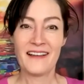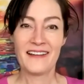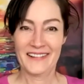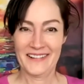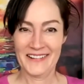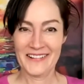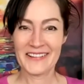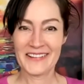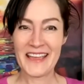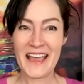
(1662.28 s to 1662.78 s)

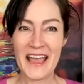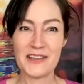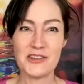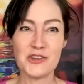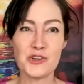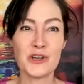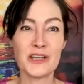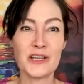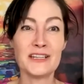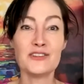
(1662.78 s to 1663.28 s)
Okay. Your
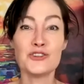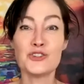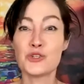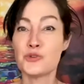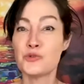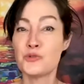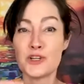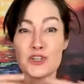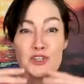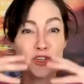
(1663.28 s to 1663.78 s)

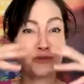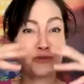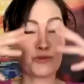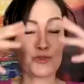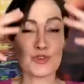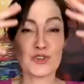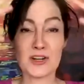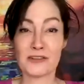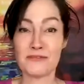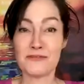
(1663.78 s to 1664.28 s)
intuition will
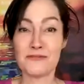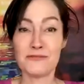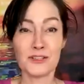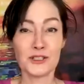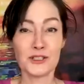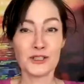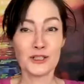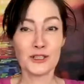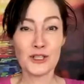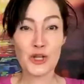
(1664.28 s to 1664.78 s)
start
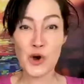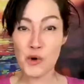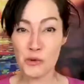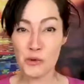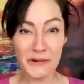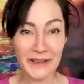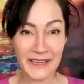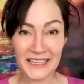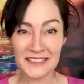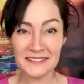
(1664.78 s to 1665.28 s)

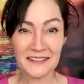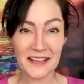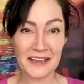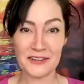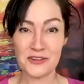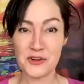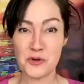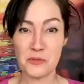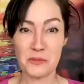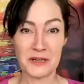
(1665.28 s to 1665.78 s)
flowing like
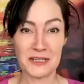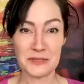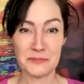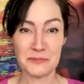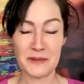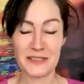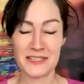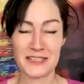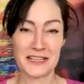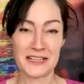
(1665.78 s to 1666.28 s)
nobody's
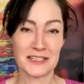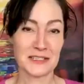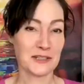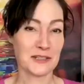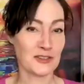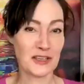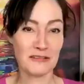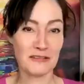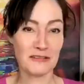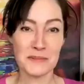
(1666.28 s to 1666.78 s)
business because
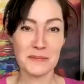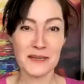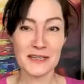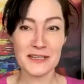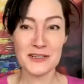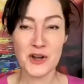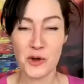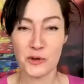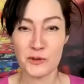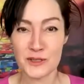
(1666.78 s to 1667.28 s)
everybody
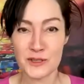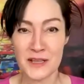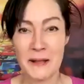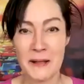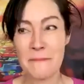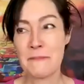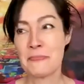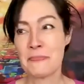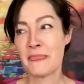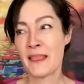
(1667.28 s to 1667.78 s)
knows
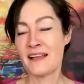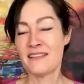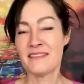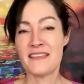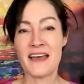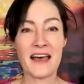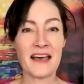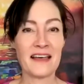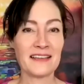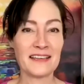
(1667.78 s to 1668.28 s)

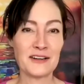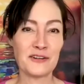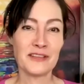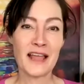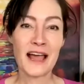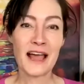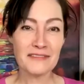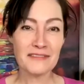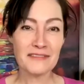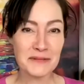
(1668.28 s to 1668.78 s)
that, not
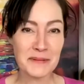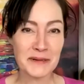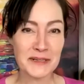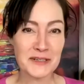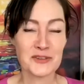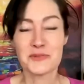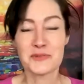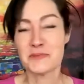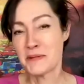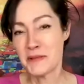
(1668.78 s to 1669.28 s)
everybody knows,
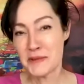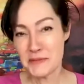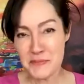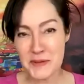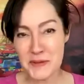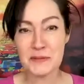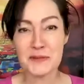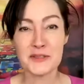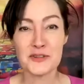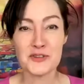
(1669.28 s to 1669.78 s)
but the people
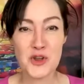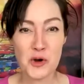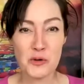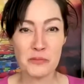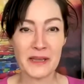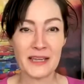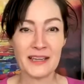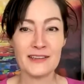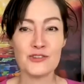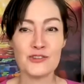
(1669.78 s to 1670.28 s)
that know
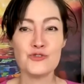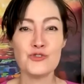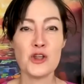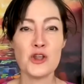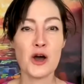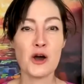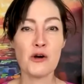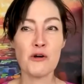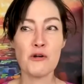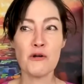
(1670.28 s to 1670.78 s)
me,
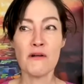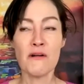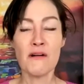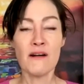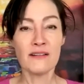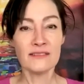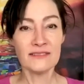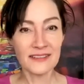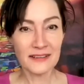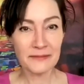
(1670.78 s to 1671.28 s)

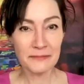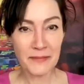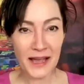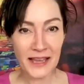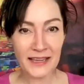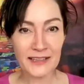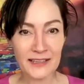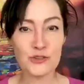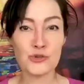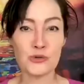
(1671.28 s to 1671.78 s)
that my
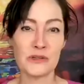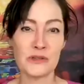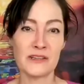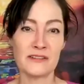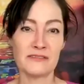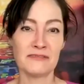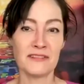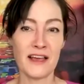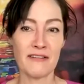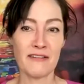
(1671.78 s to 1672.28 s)
intuitive
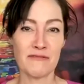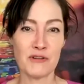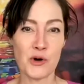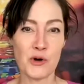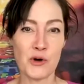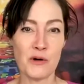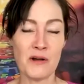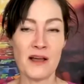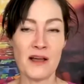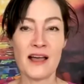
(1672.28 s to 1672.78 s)

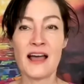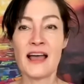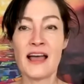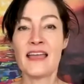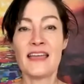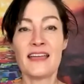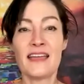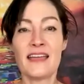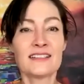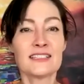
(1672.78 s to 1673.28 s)
level,
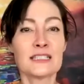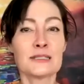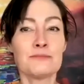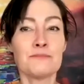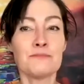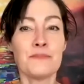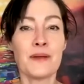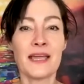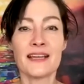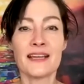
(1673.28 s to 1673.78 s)
it
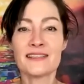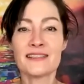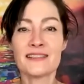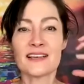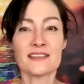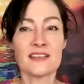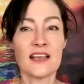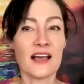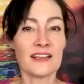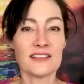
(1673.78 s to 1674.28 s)
expands
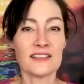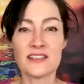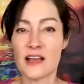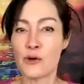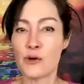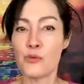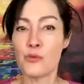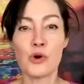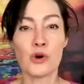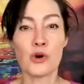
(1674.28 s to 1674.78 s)
as I
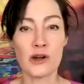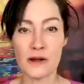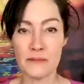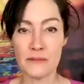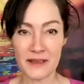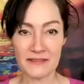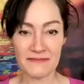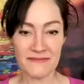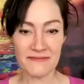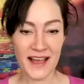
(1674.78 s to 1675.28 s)
work on my
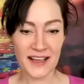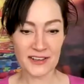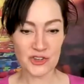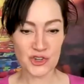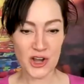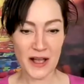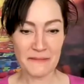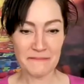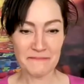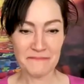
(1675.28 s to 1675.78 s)
fascia.
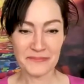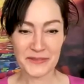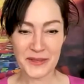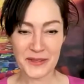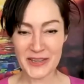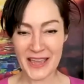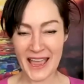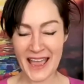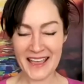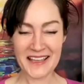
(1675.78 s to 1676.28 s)

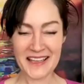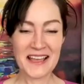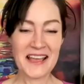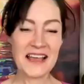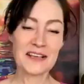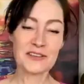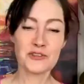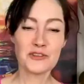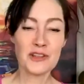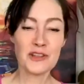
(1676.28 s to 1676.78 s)
Okay.
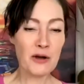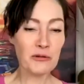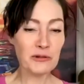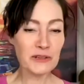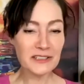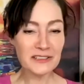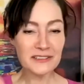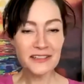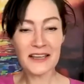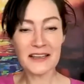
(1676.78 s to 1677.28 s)
So now we
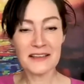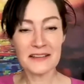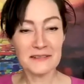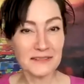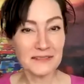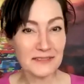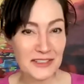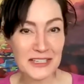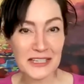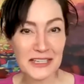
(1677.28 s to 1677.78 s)
did the
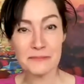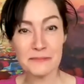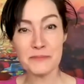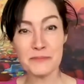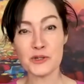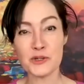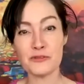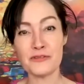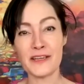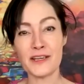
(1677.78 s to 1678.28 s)
dip your
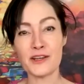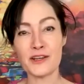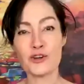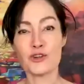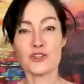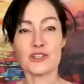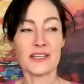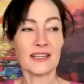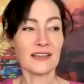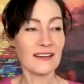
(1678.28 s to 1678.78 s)
fingers
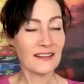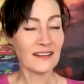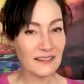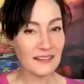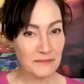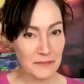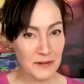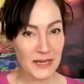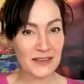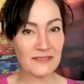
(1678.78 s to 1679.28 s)
in,
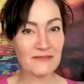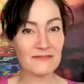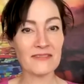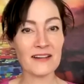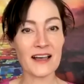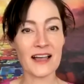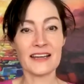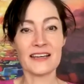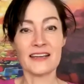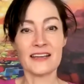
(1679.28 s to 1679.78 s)
be
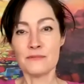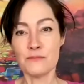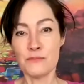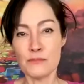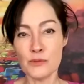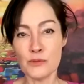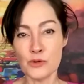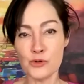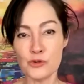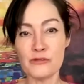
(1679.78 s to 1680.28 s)
invited,
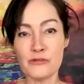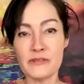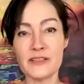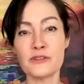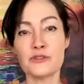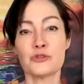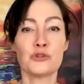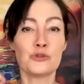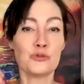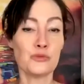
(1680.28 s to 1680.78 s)
moving
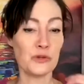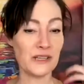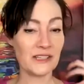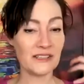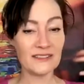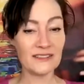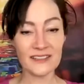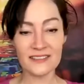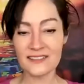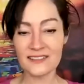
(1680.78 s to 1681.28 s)
through. We
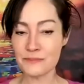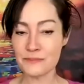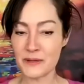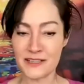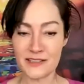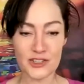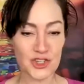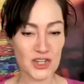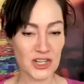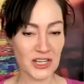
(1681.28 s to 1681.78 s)
did the
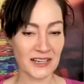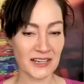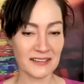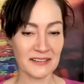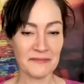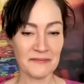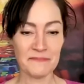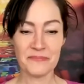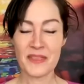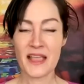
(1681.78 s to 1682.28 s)
pinching.
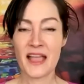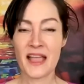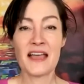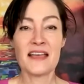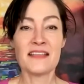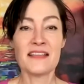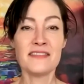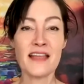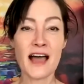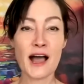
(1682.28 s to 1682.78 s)

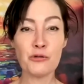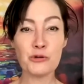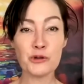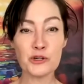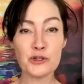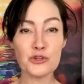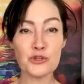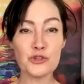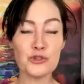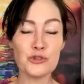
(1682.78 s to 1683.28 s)
Now we're going to
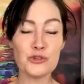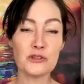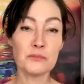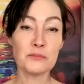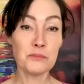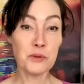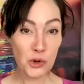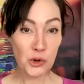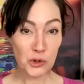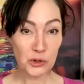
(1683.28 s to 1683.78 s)
do the
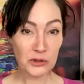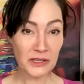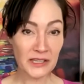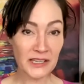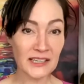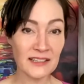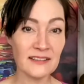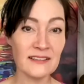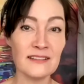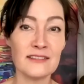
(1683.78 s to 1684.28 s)

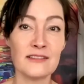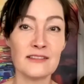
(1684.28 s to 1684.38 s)
pulling the